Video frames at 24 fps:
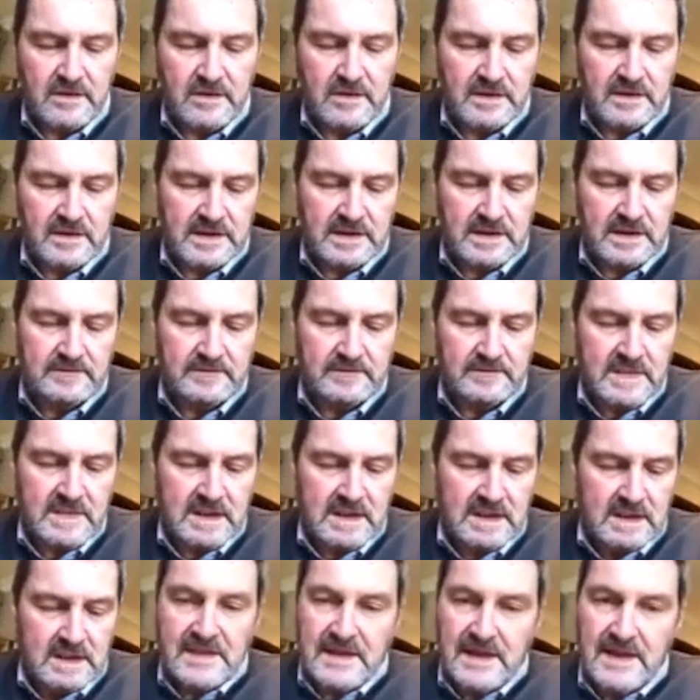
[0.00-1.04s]

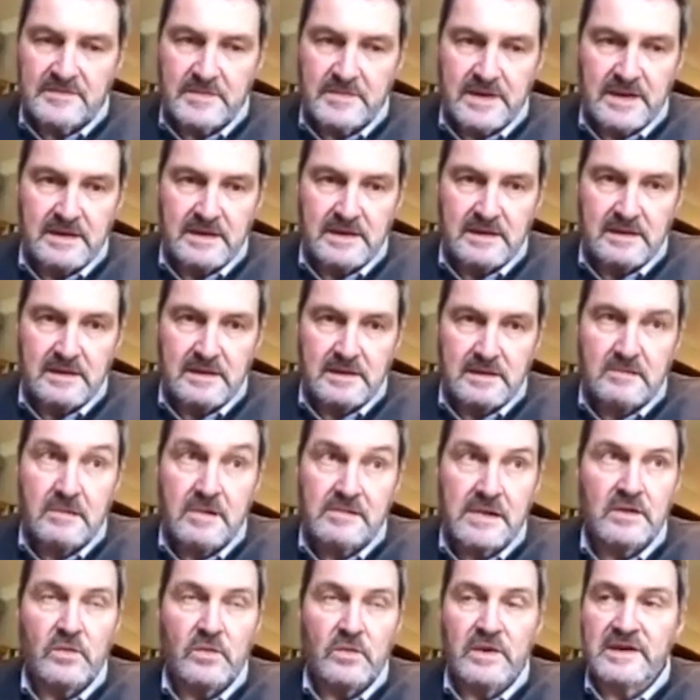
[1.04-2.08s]
there has been,
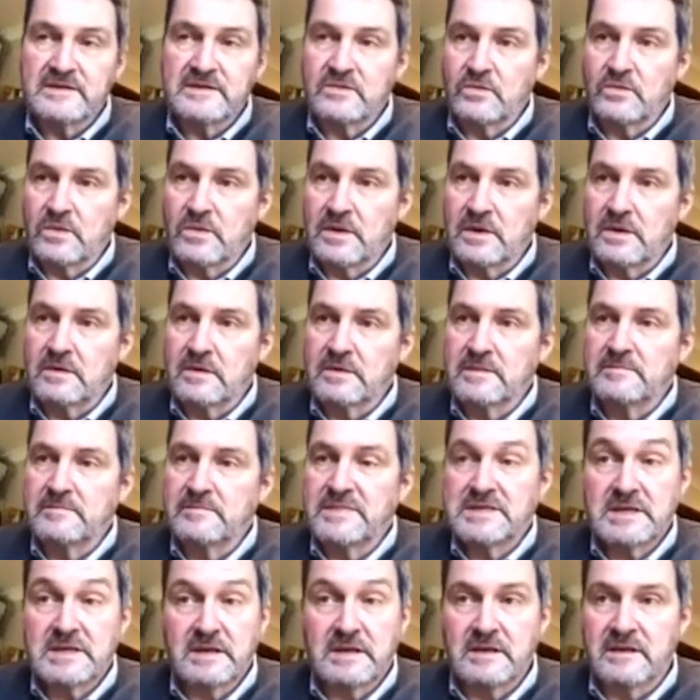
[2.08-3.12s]
right around the Western
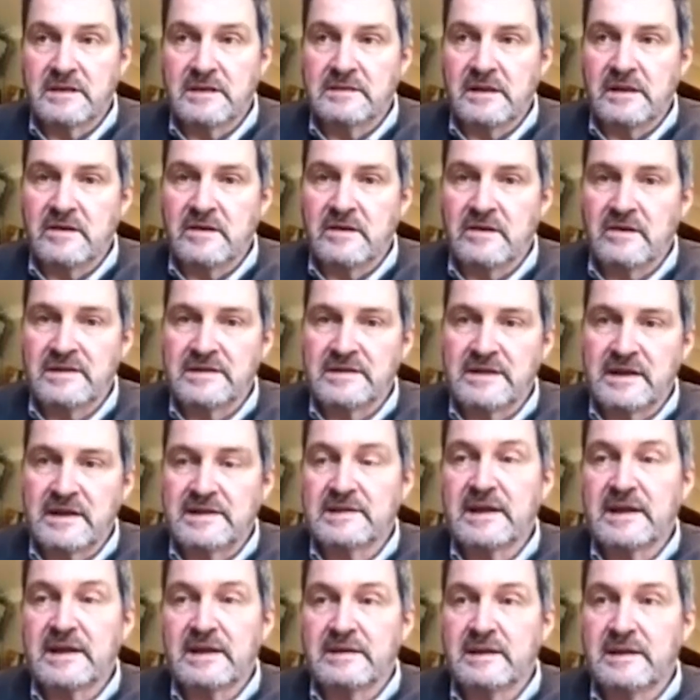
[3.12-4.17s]
world, particularly in the United
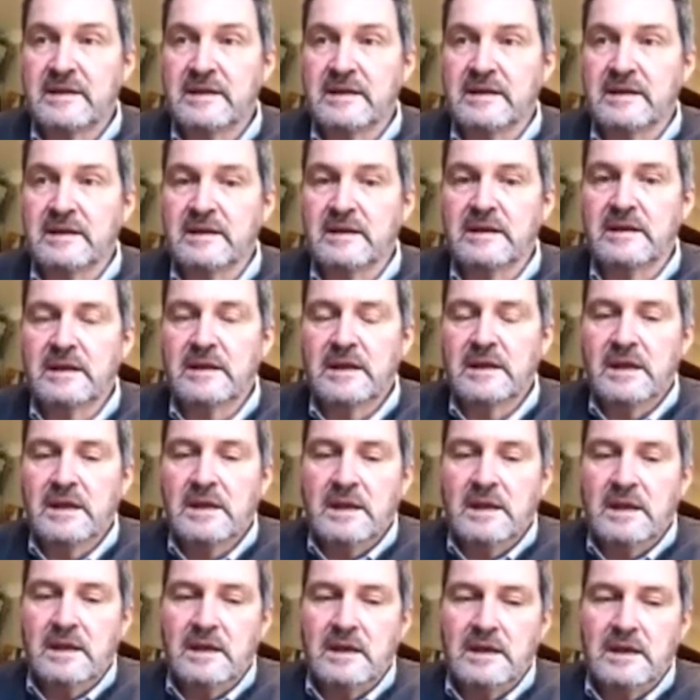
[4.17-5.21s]
States and here,
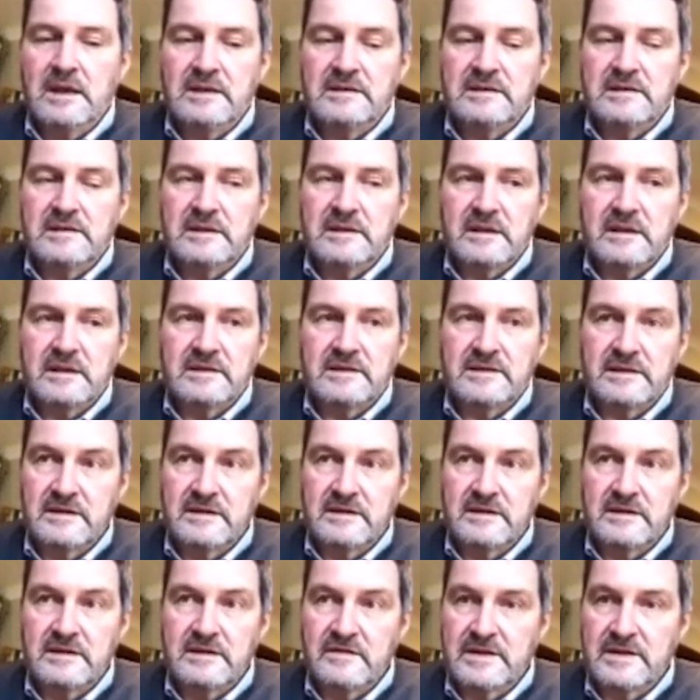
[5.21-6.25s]

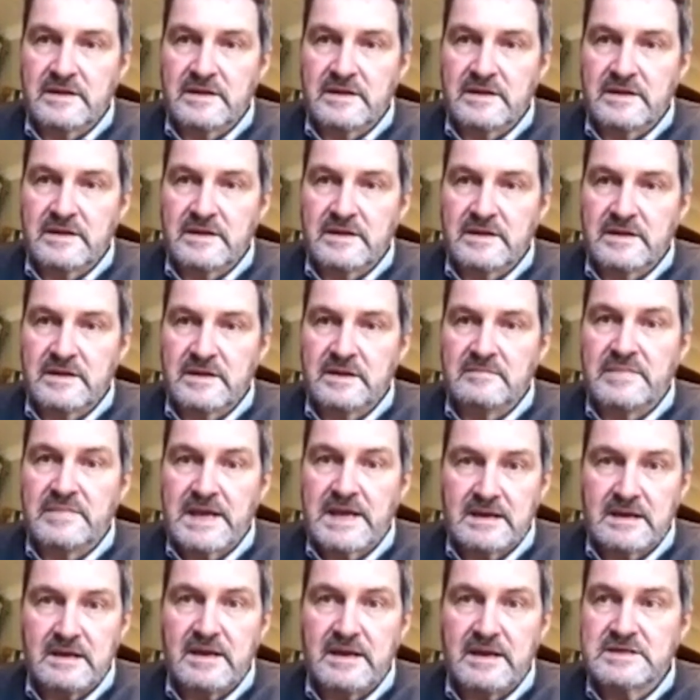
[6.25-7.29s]
a significant
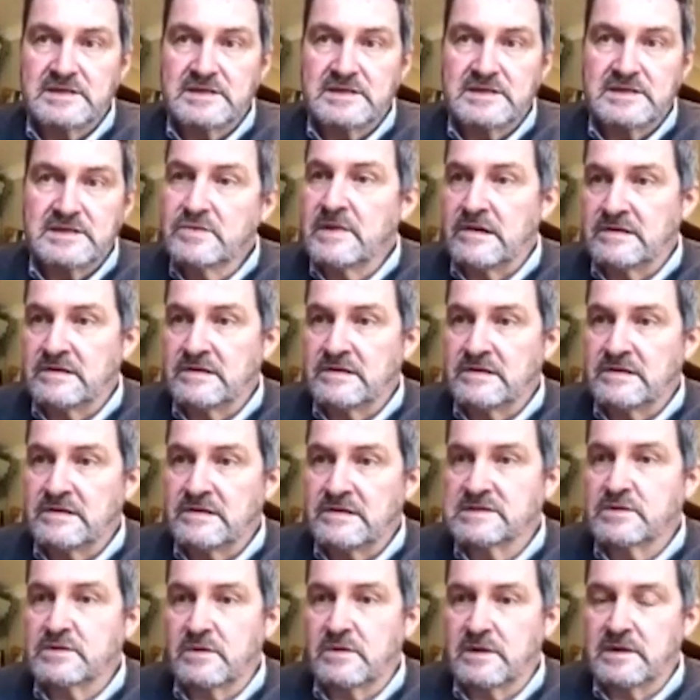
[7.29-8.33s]
backlash to marriage
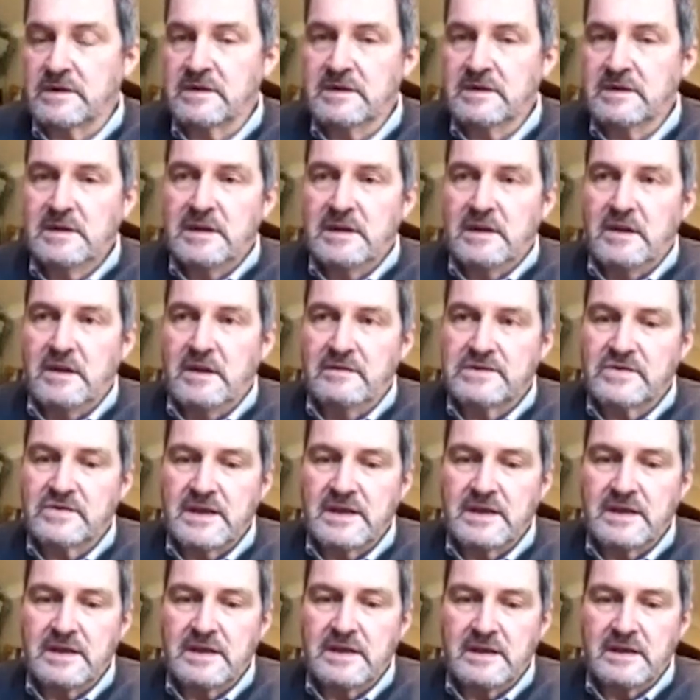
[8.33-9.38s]
equality. In
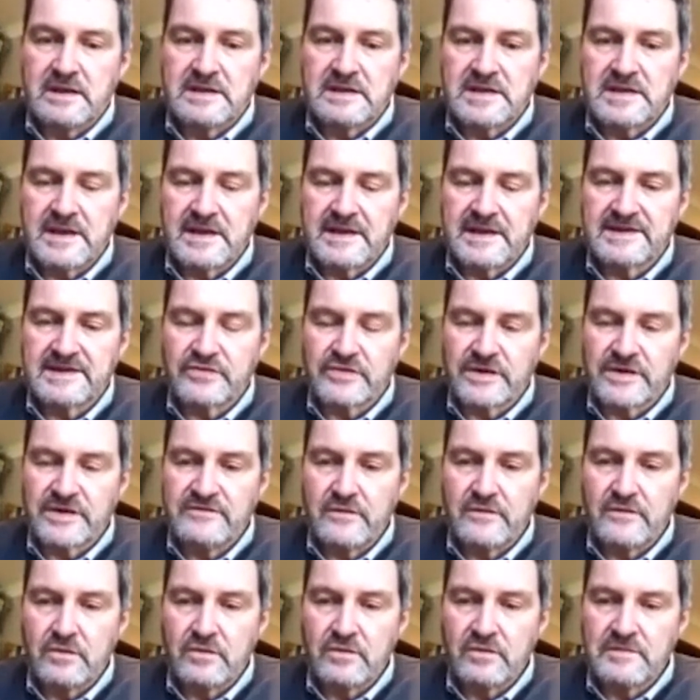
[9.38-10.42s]
Australia, it takes three
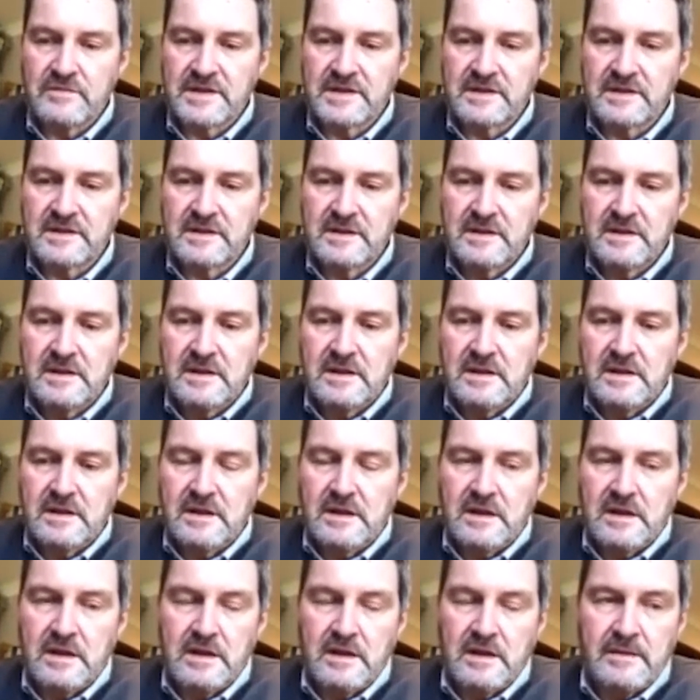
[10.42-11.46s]
forms.
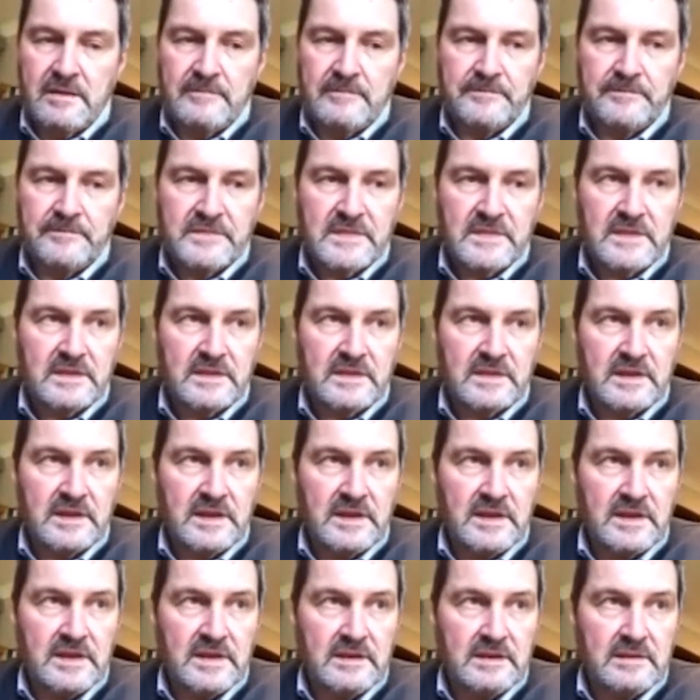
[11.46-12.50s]

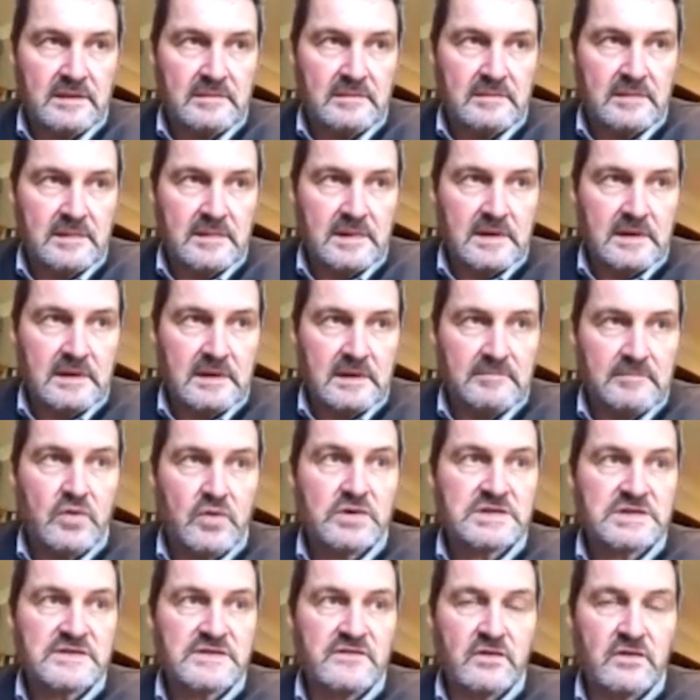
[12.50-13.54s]
The
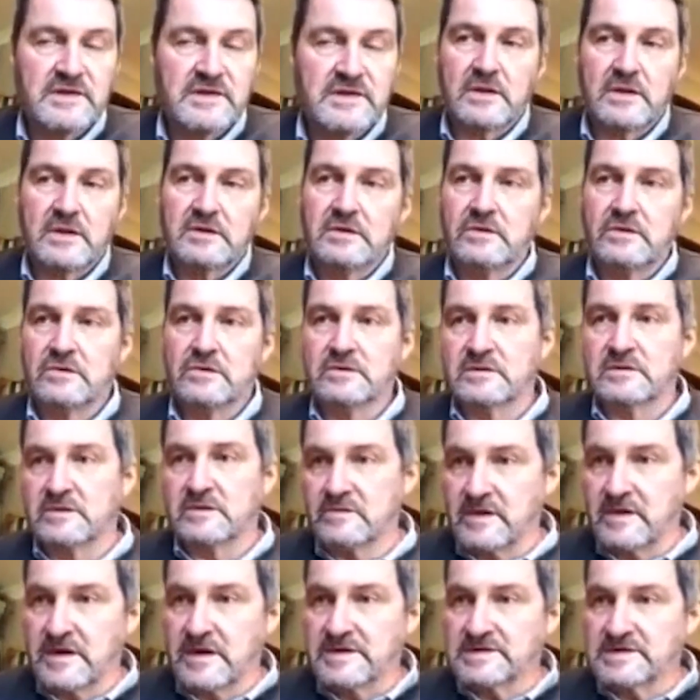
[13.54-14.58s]
push for so-called
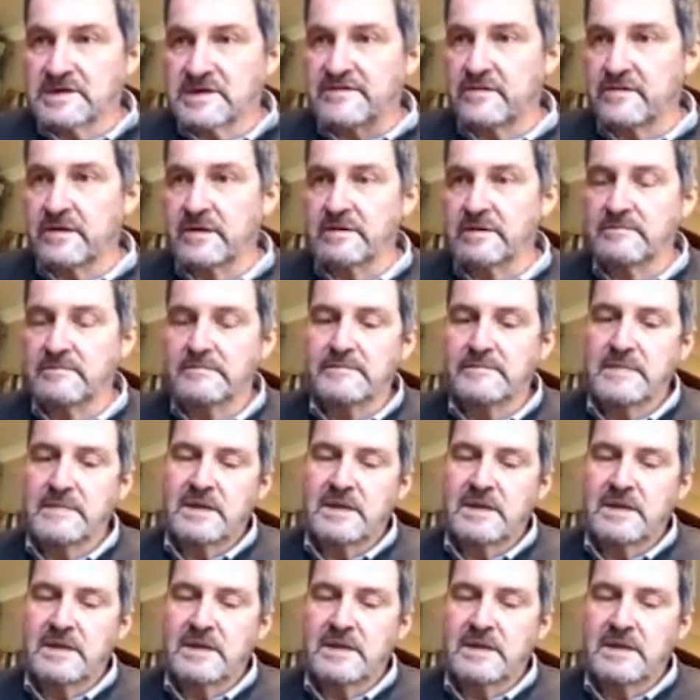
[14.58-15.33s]
religious freedom,